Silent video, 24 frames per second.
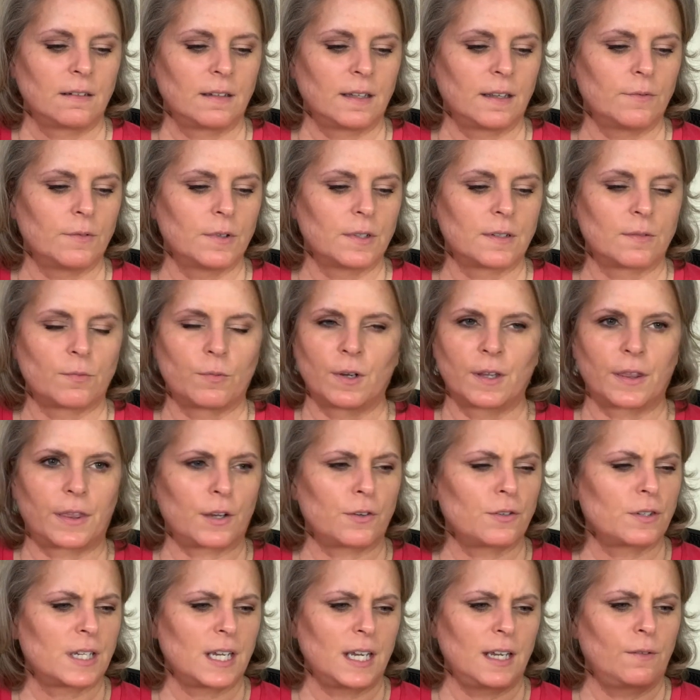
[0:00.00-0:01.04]
It was what,
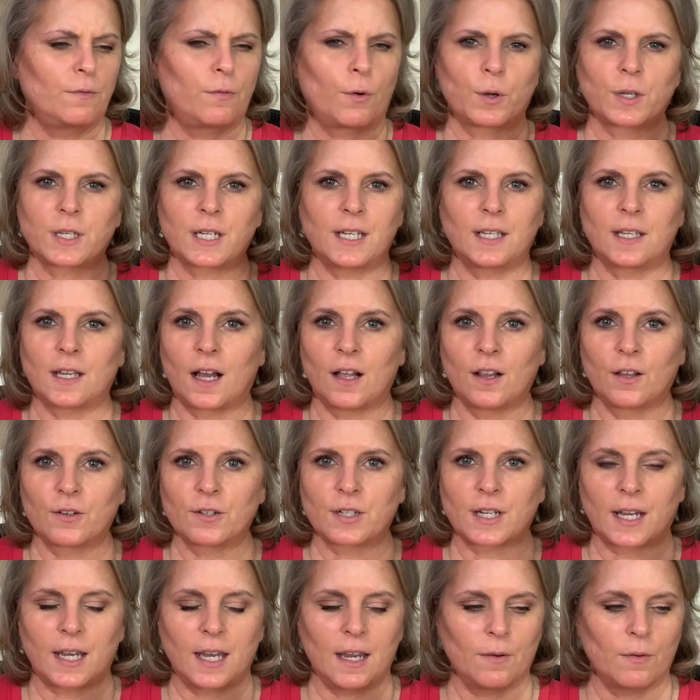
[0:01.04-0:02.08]
$13, $14,
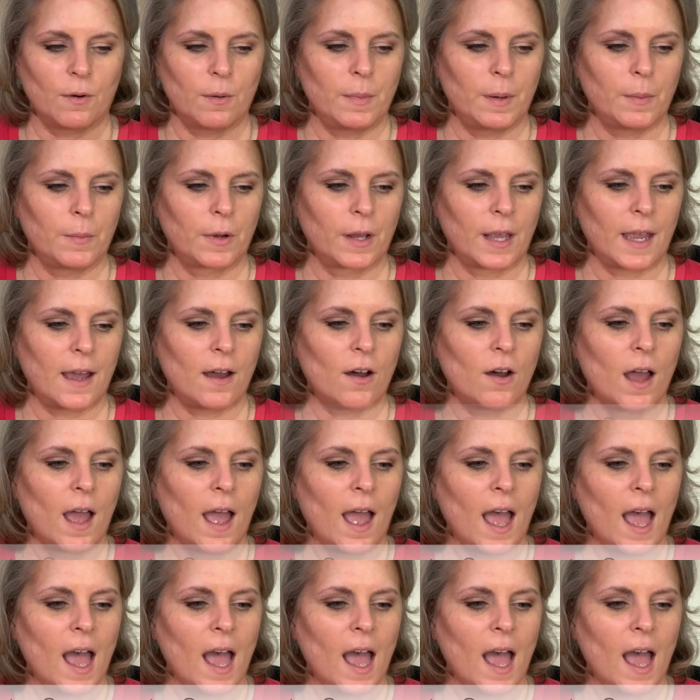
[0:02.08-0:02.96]
I can't remember now.